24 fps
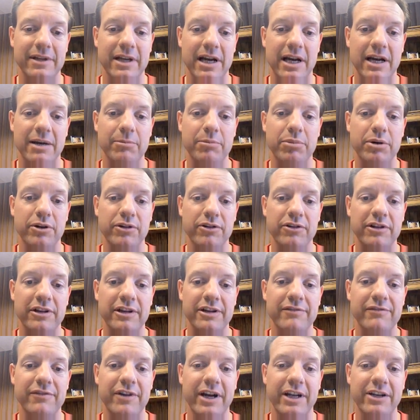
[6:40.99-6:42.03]
I personally
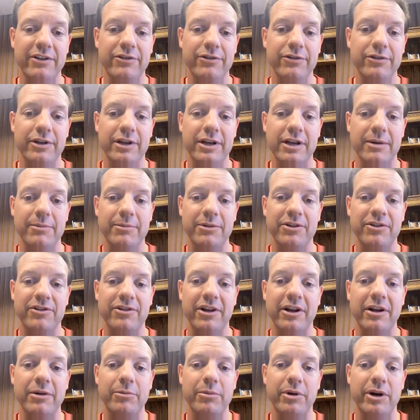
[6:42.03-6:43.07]
invite you to come and
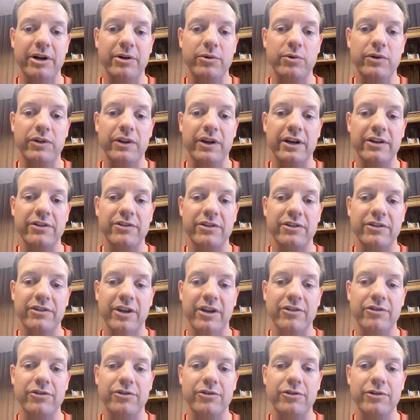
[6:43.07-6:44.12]
celebrate with us as
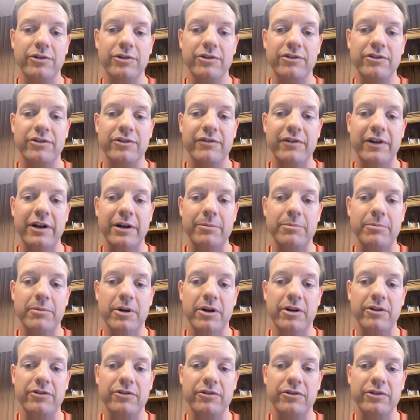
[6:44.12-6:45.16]
our students develop
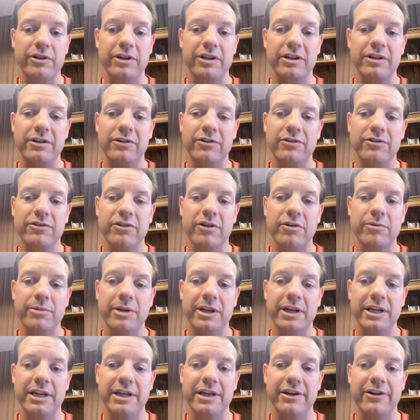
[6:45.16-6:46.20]
mastery in so
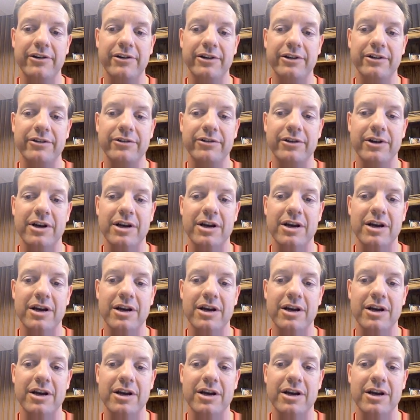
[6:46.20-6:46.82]
many areas.